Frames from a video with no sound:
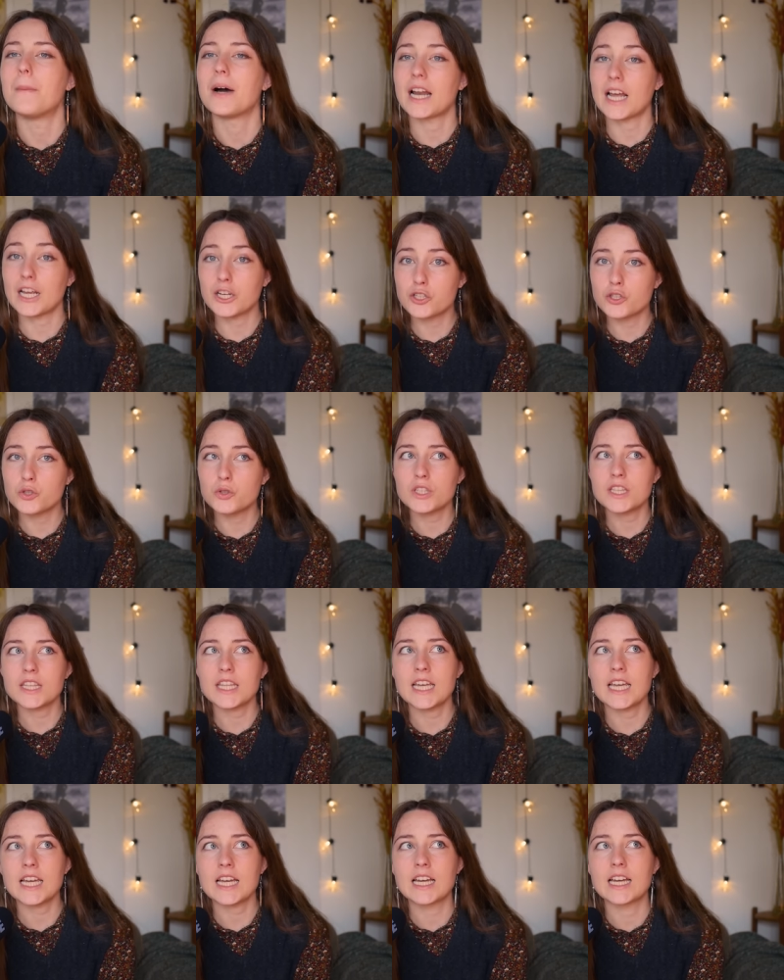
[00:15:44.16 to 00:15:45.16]
But I do
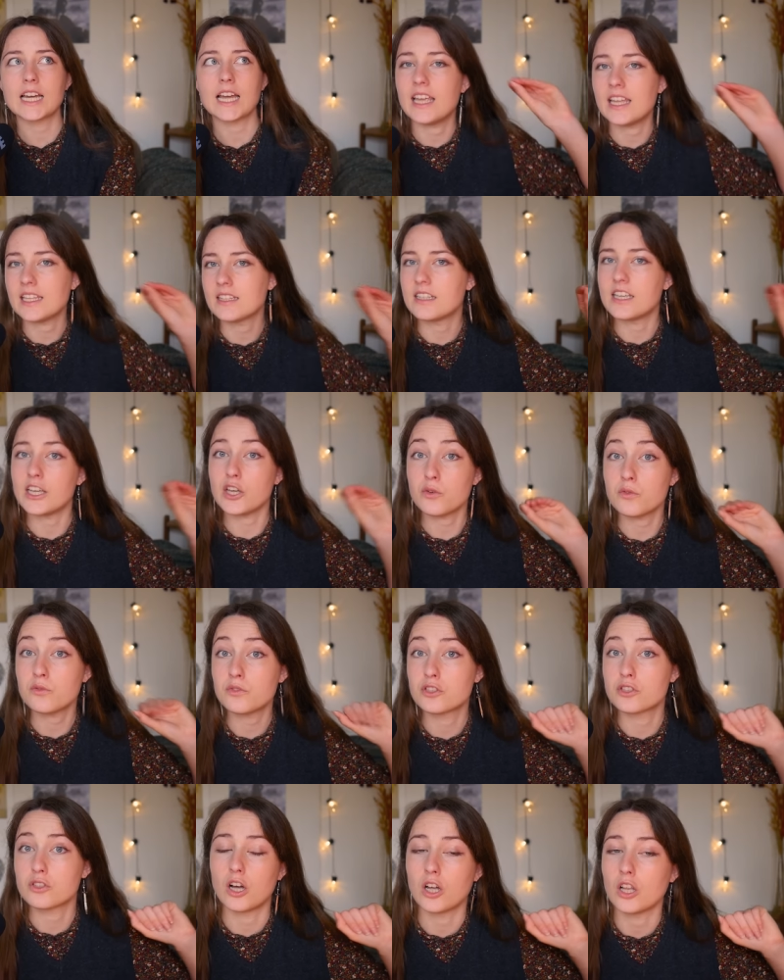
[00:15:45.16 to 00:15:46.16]
think it
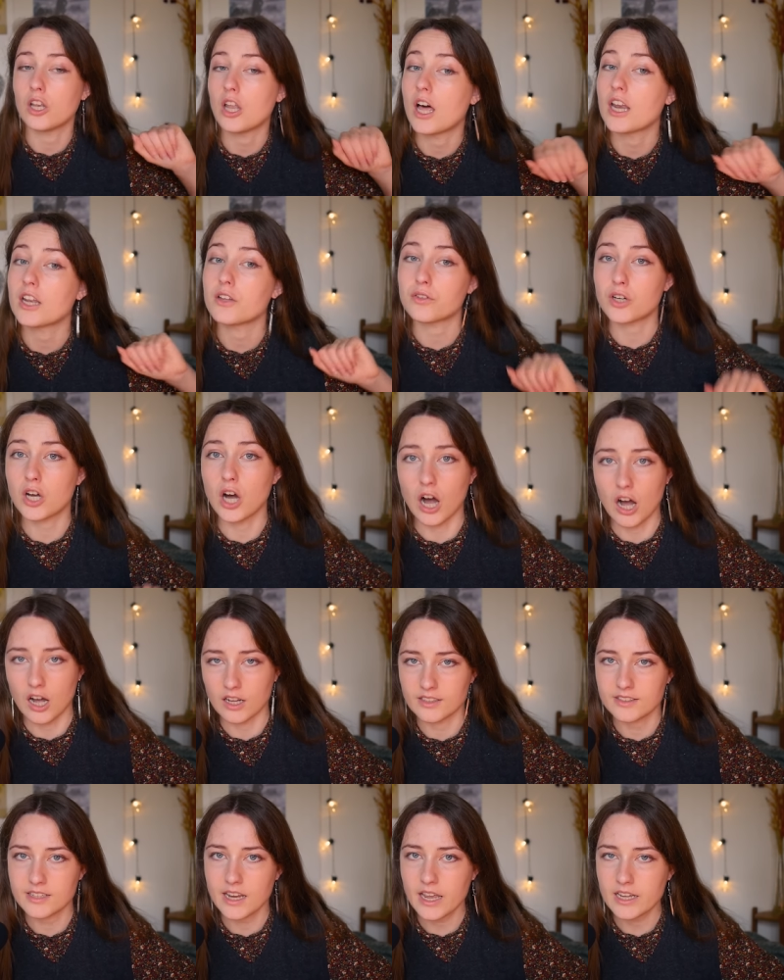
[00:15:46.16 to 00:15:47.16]
gives a lot of
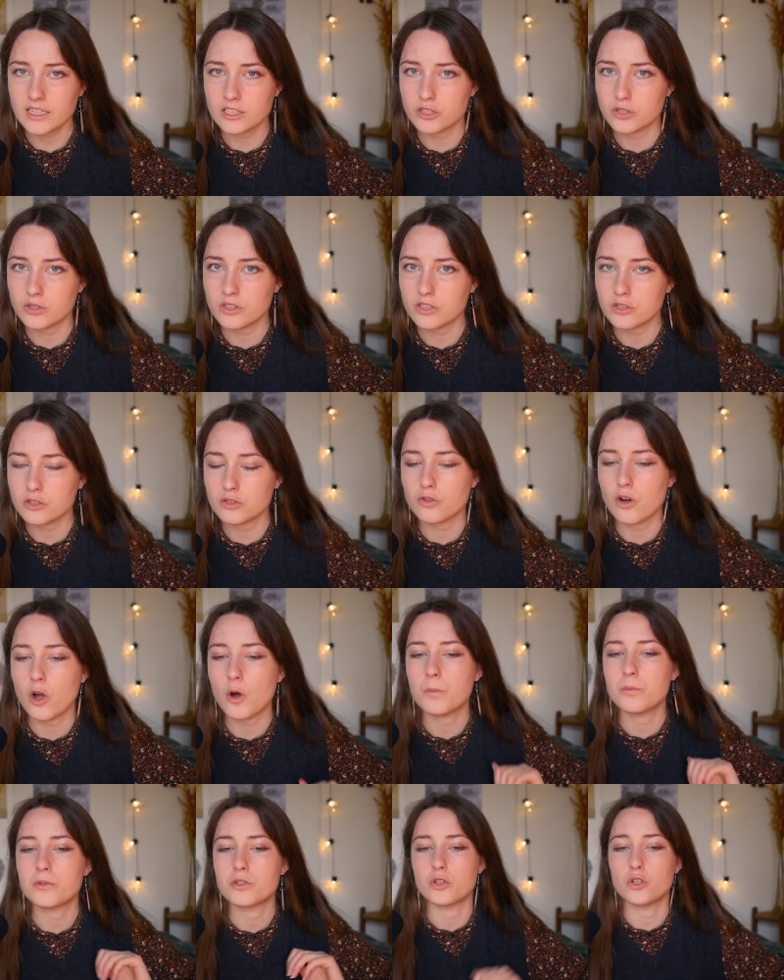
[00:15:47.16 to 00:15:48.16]
context to this
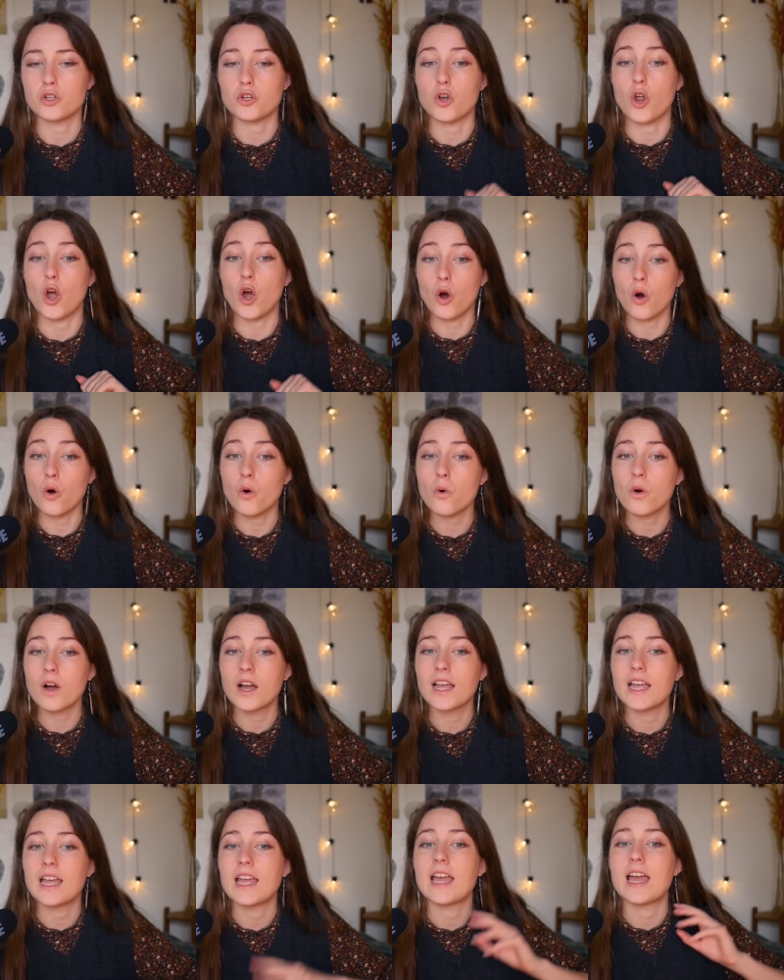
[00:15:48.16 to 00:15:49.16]
trope to know
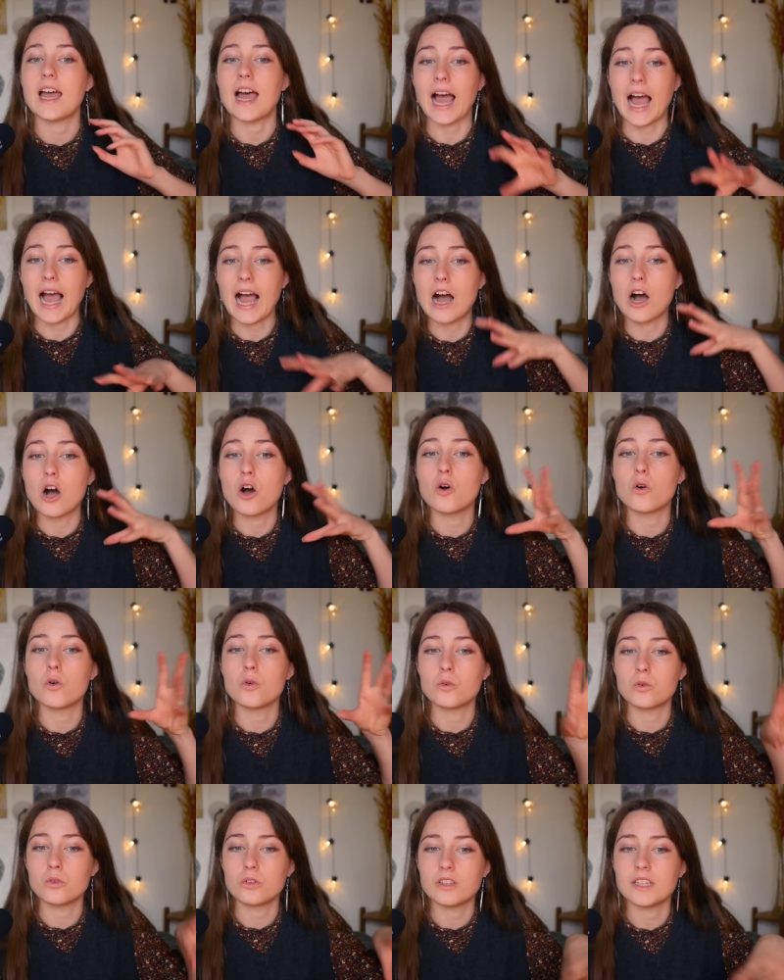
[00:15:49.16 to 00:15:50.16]

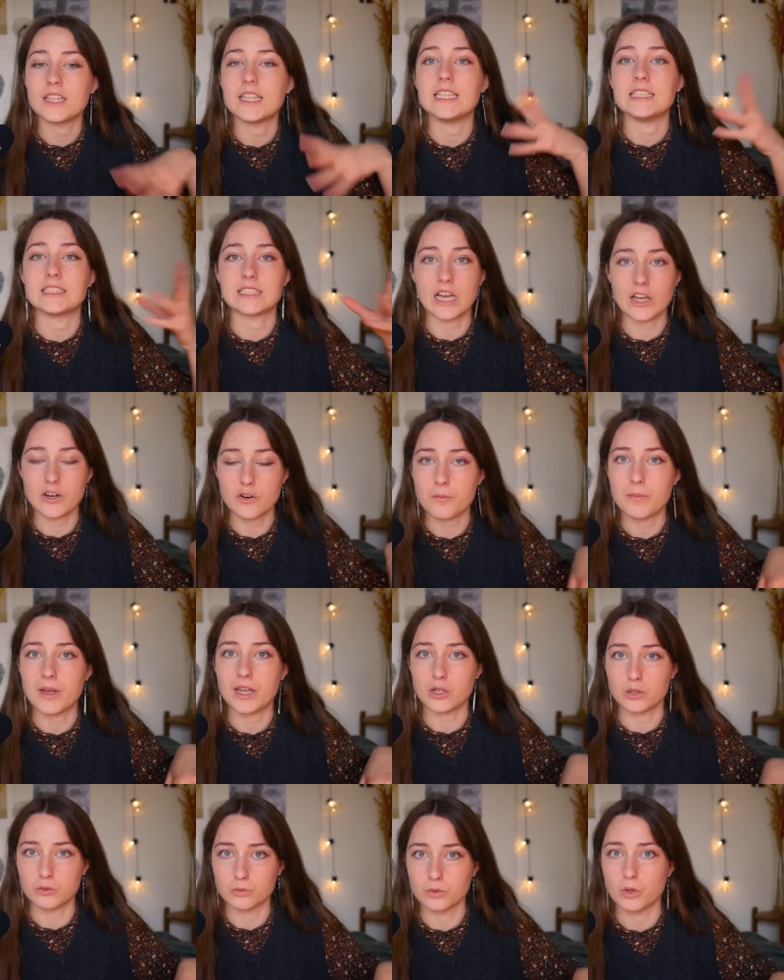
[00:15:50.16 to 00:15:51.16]
how these kind of
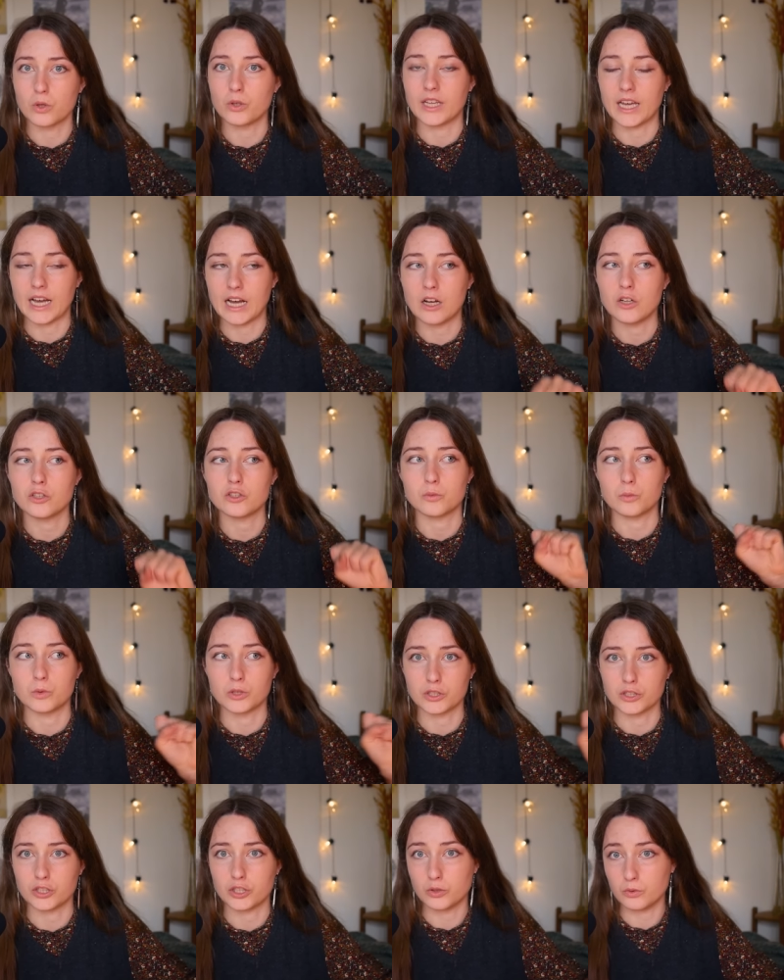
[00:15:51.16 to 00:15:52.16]
battle royales
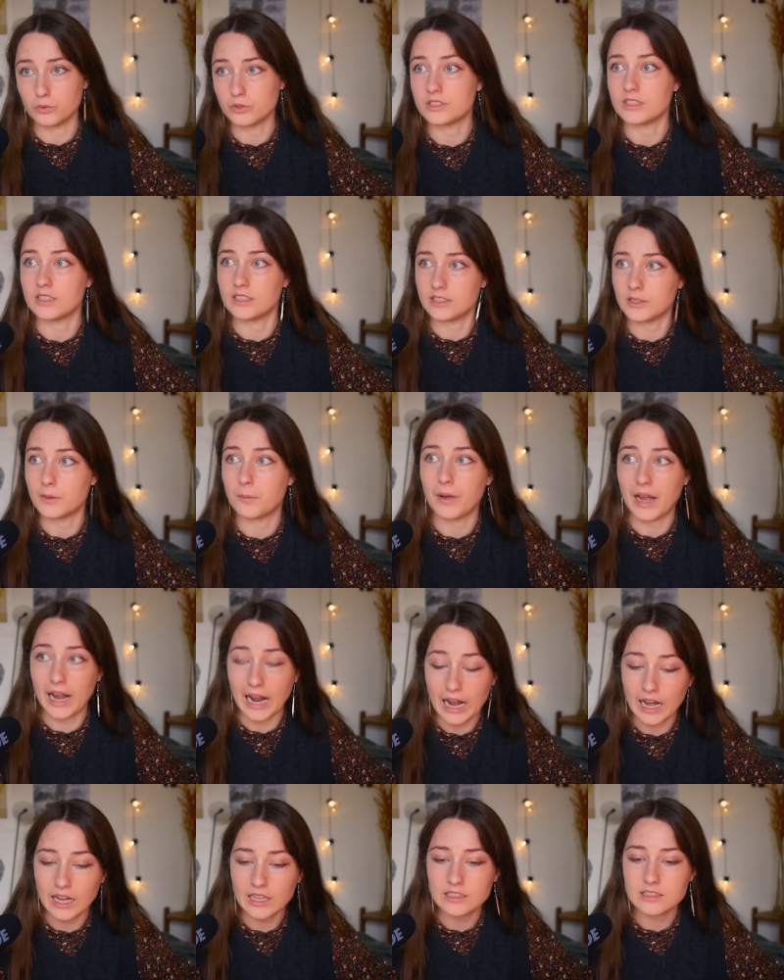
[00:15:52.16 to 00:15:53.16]
were used in the
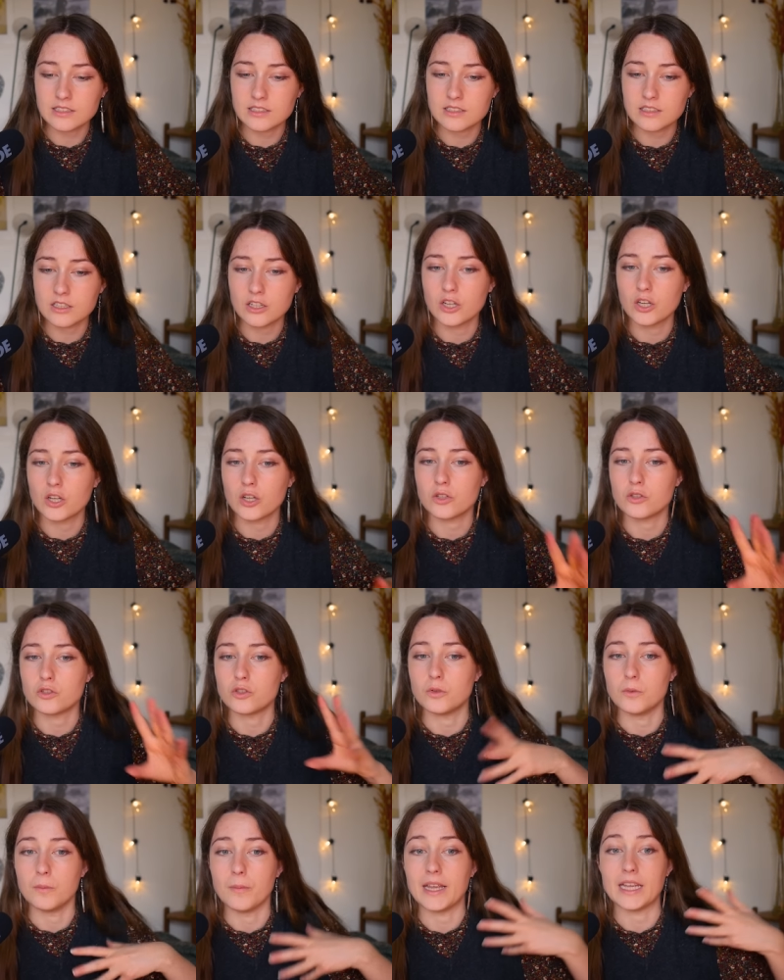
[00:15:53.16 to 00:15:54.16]
past
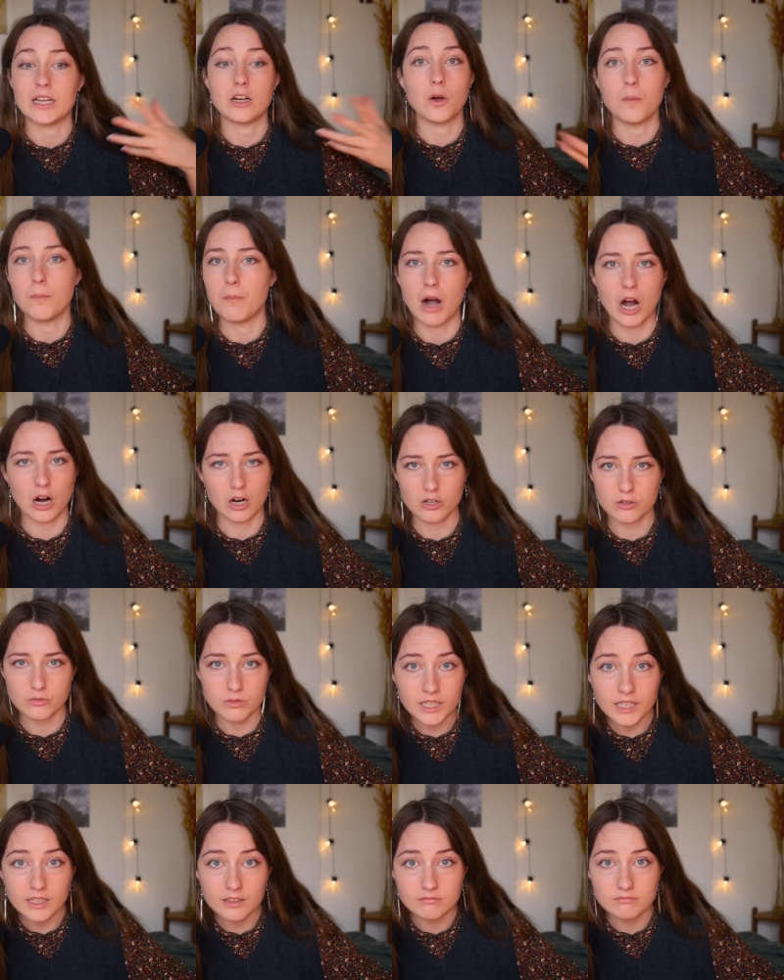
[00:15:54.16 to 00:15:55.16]
to make a
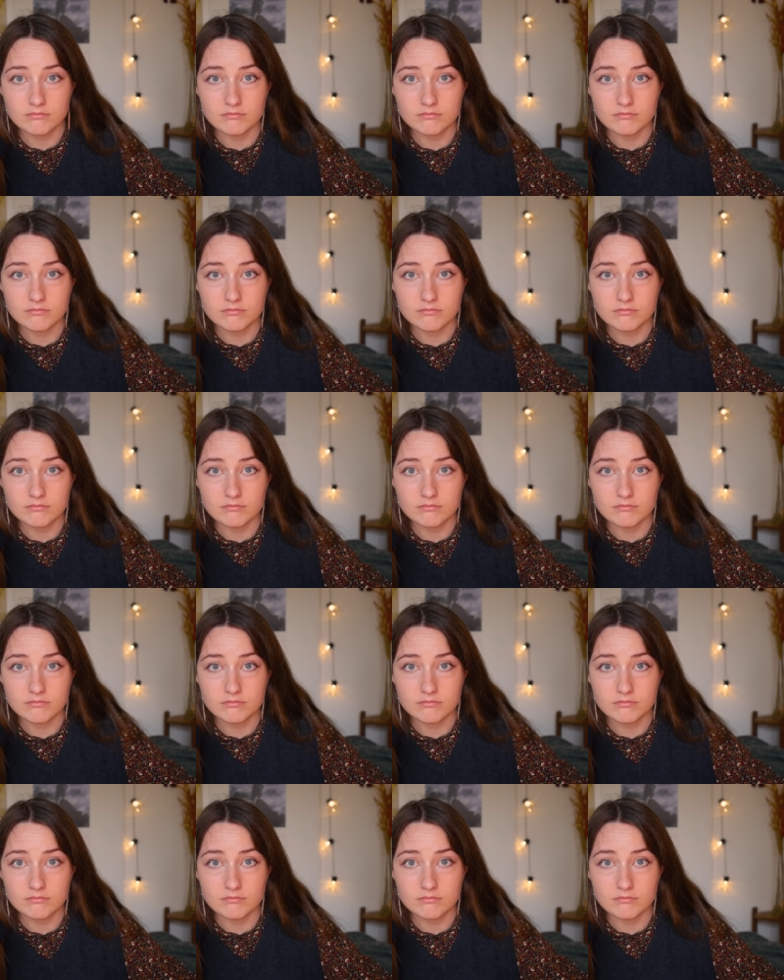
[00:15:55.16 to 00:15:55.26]
mockery